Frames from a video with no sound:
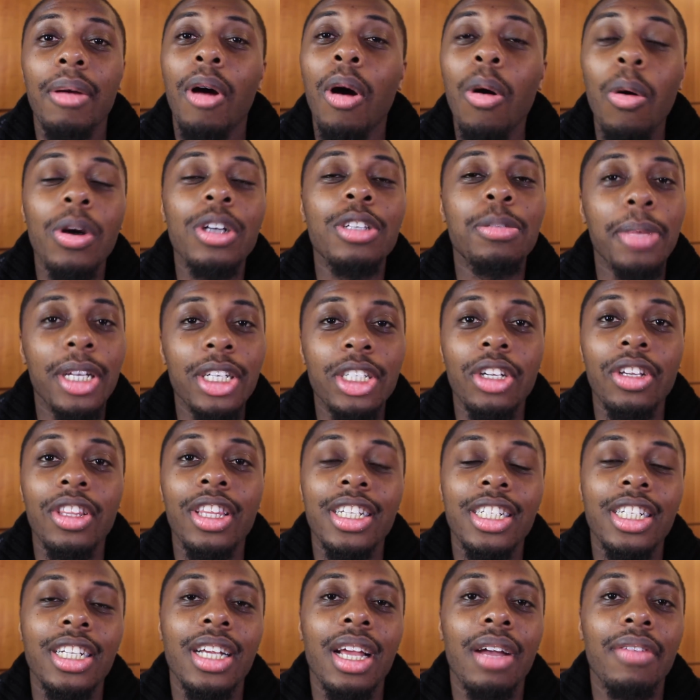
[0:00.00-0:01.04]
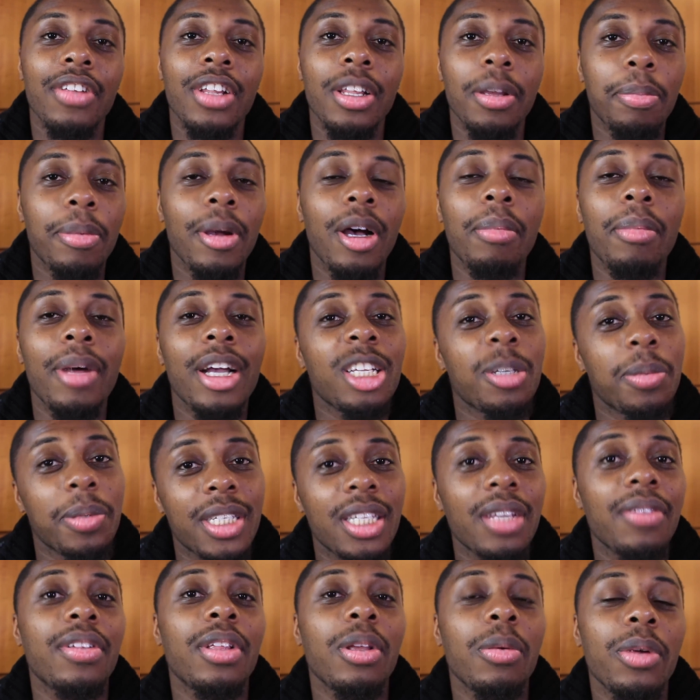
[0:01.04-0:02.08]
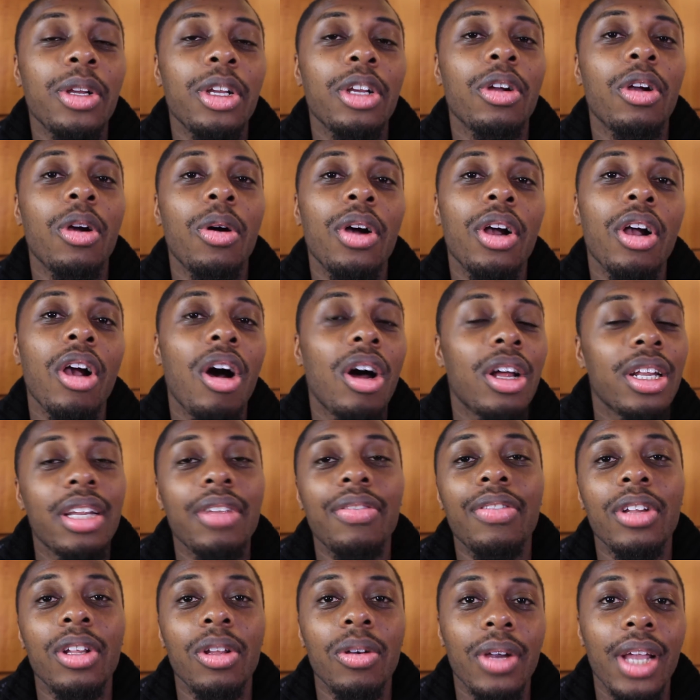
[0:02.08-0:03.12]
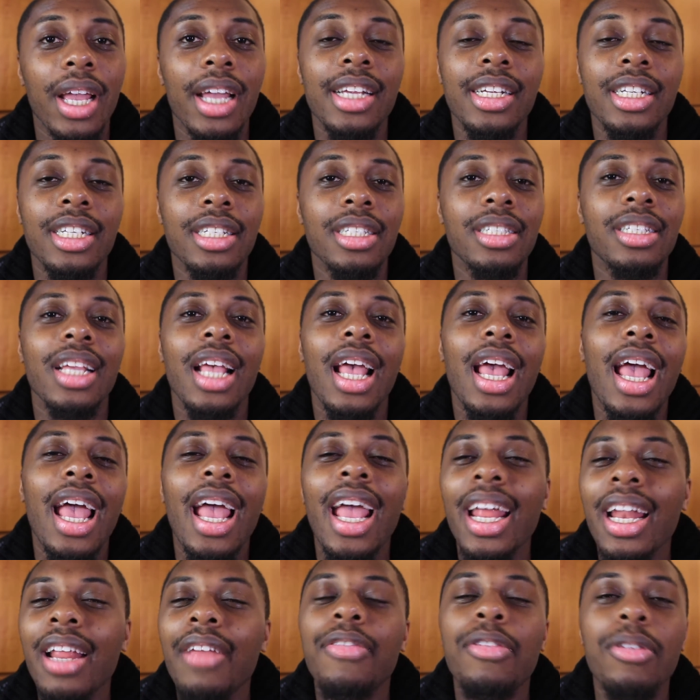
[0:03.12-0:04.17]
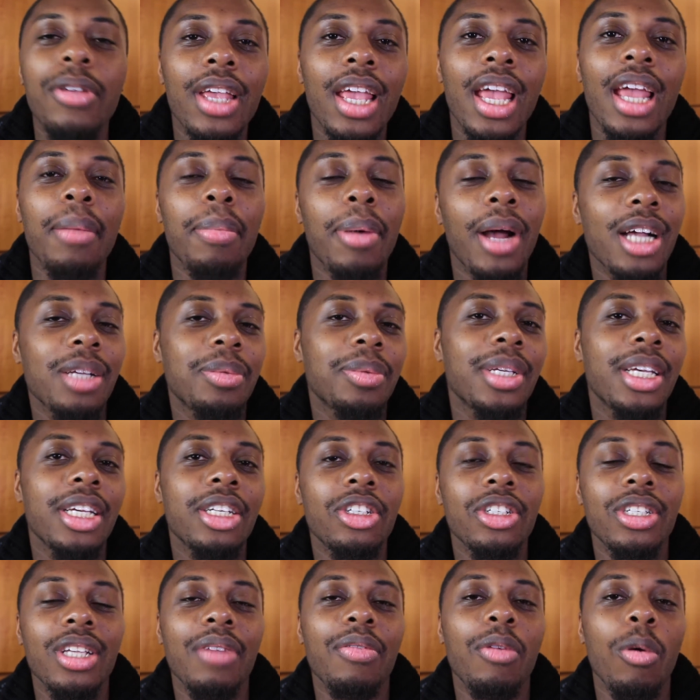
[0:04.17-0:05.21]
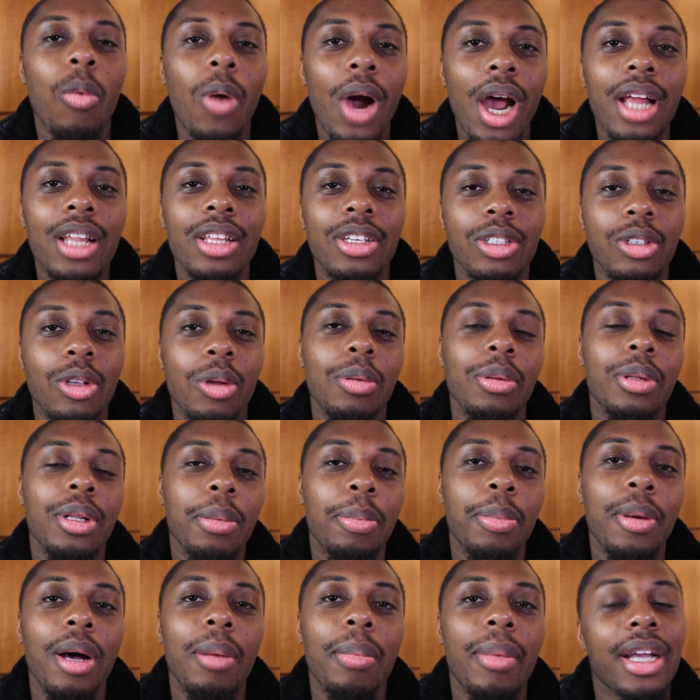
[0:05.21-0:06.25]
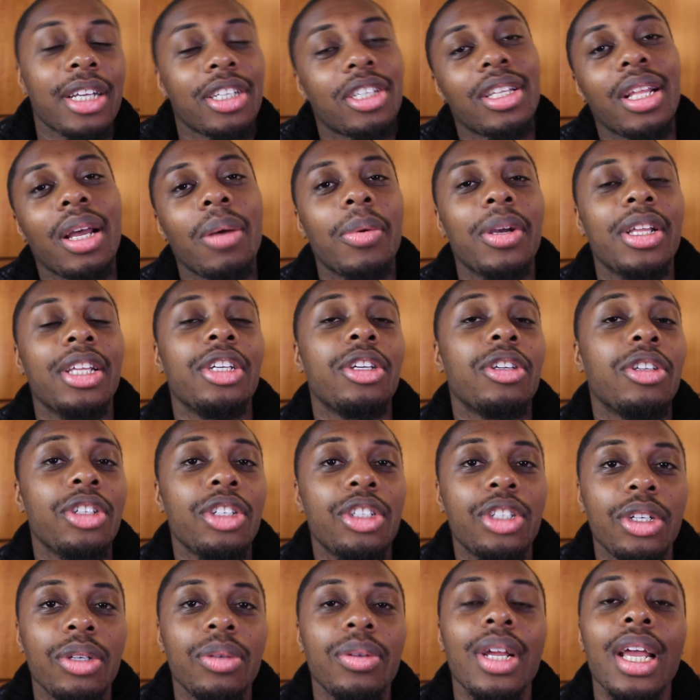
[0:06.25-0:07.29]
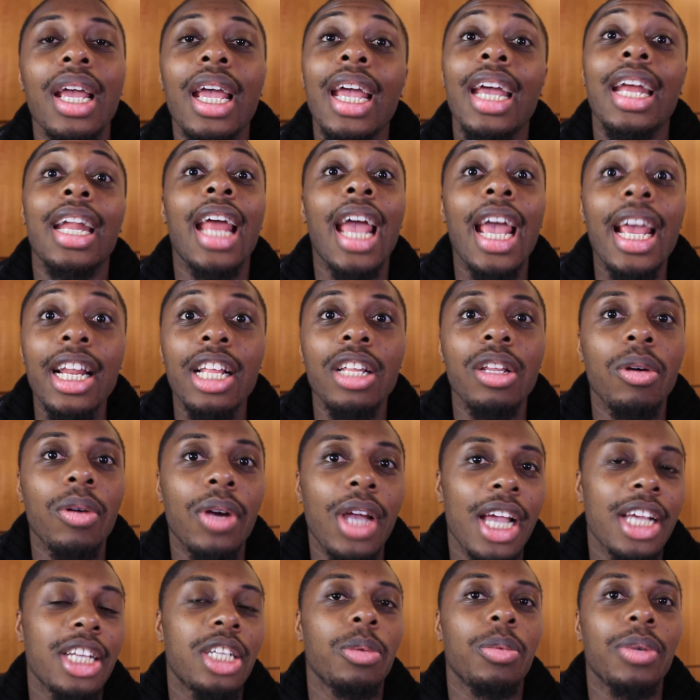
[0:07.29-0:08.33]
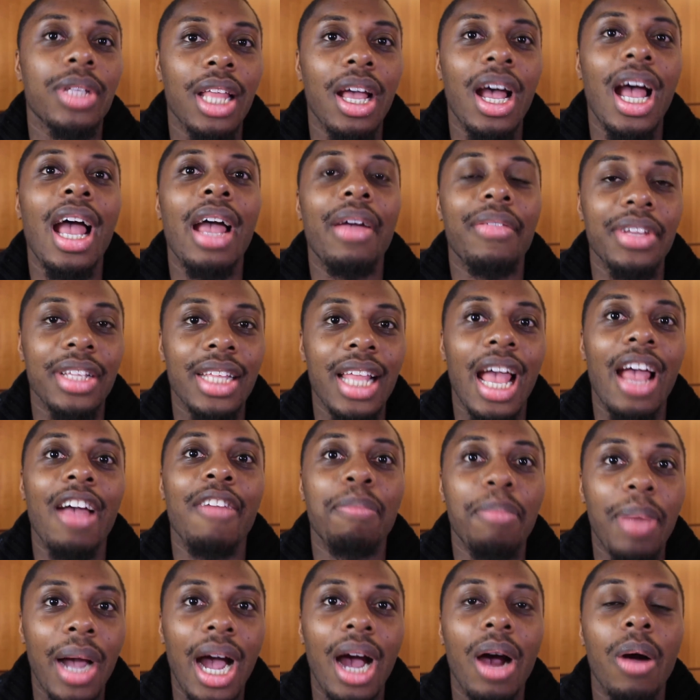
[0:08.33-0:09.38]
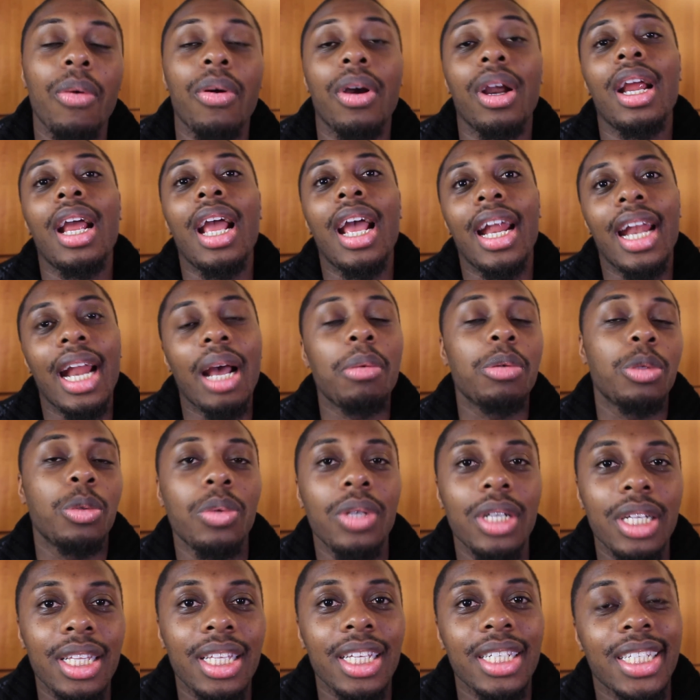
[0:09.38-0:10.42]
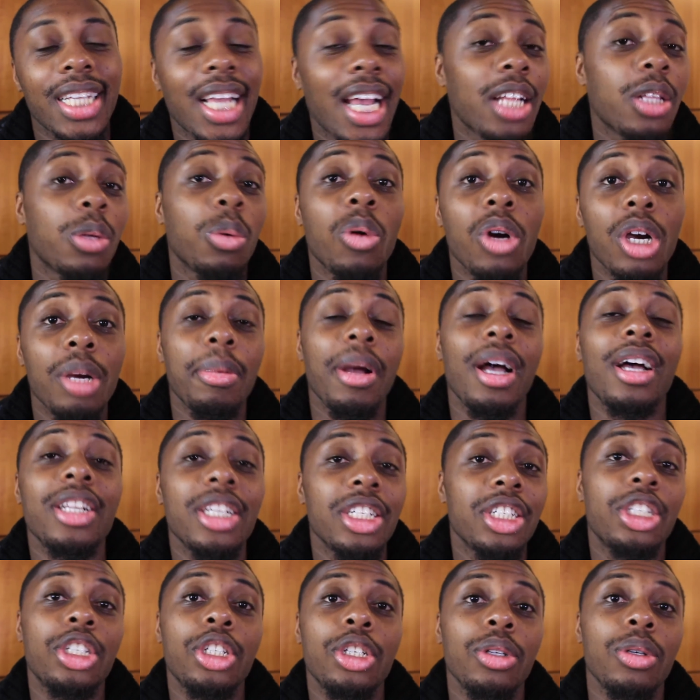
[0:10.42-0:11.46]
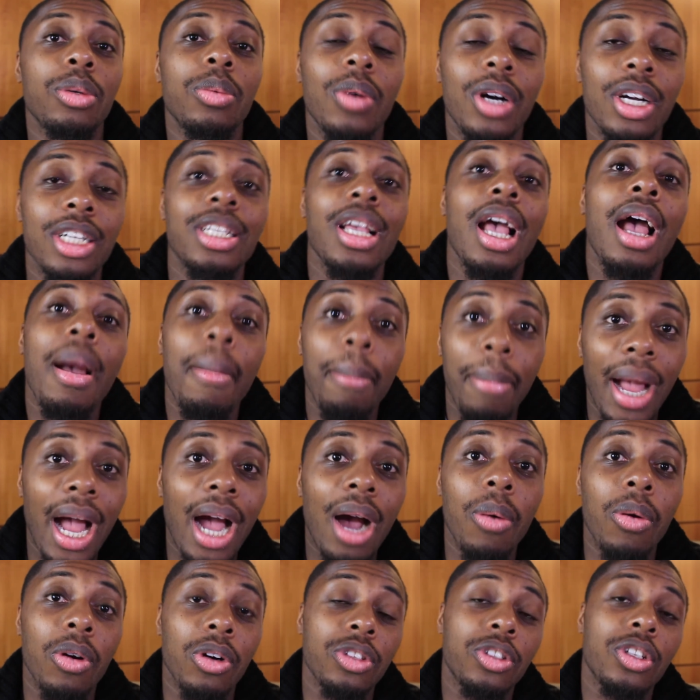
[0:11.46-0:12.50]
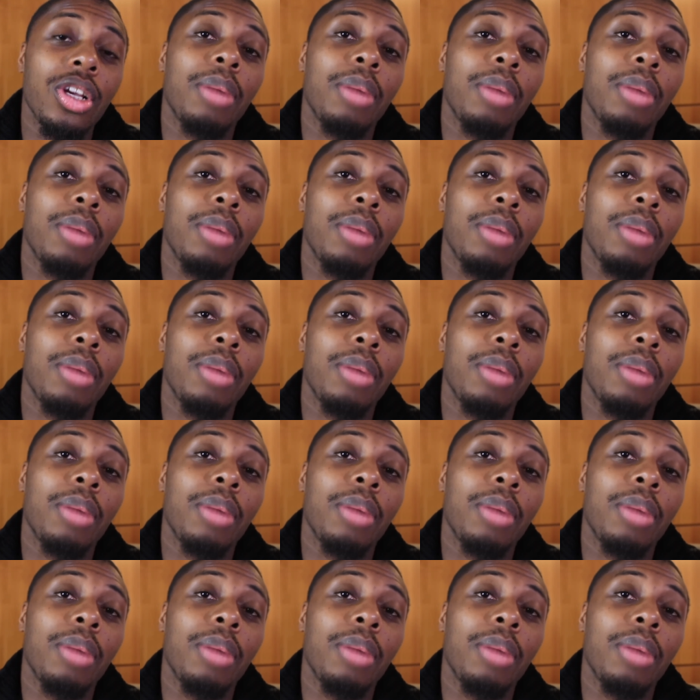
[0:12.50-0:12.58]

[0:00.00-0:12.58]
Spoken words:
Always make sure that you have a lapel mic, specifically when you're going on different locations, and if you can, possibly get yourself a wireless lapel mic so that way that you can shoot in any location without having to have power. And that was one of the things I had to worry about in this shoot was power.